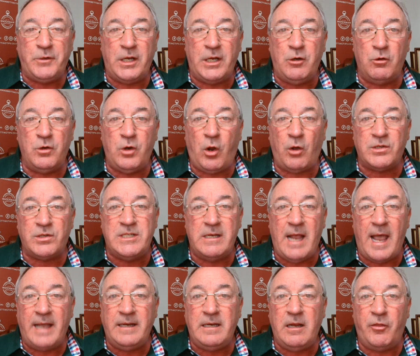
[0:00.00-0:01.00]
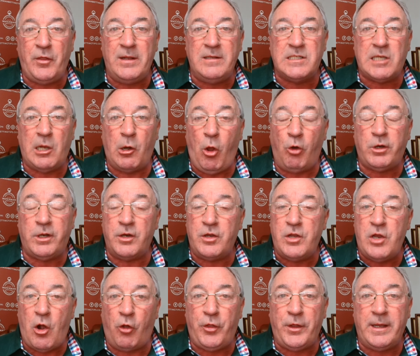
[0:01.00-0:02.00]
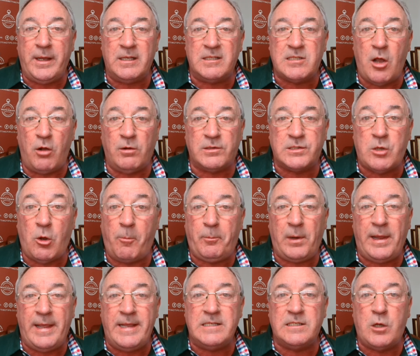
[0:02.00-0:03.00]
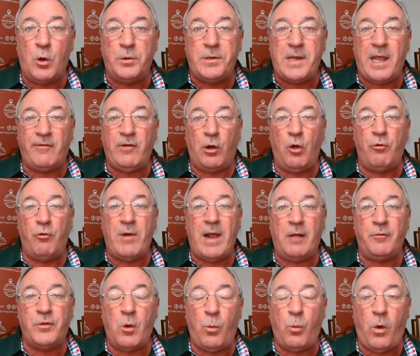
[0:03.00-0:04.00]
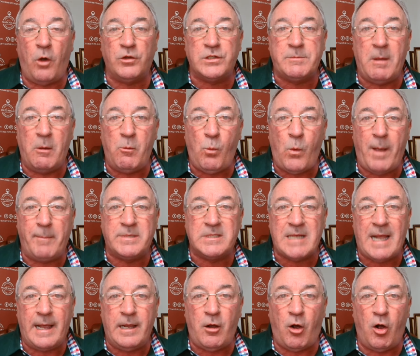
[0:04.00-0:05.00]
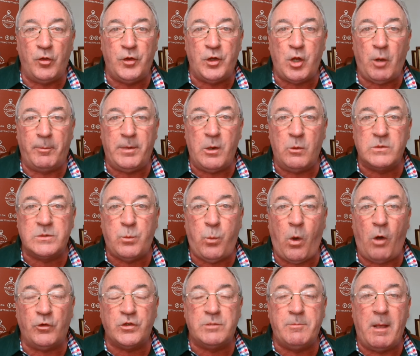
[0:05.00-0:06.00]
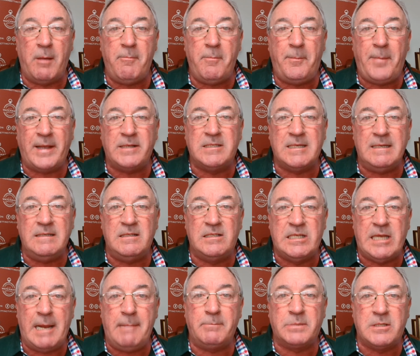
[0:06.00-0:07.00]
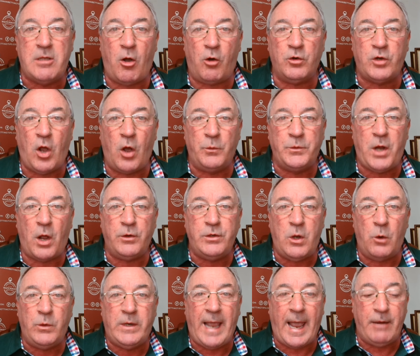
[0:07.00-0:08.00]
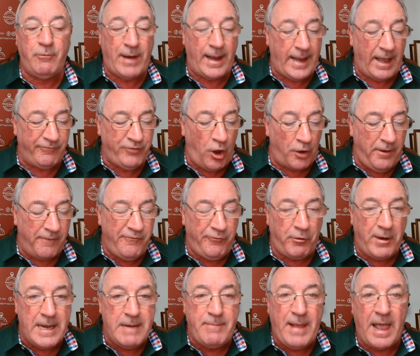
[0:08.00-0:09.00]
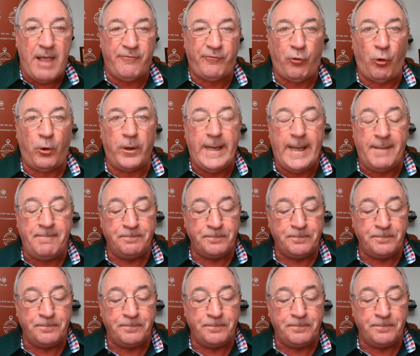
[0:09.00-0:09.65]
It don't cost you anything to look, nothing at all. So please go and have a look round the Watchman website, all the W's, watchmanbettingtips.co.uk. Right, I've got a free bet for you.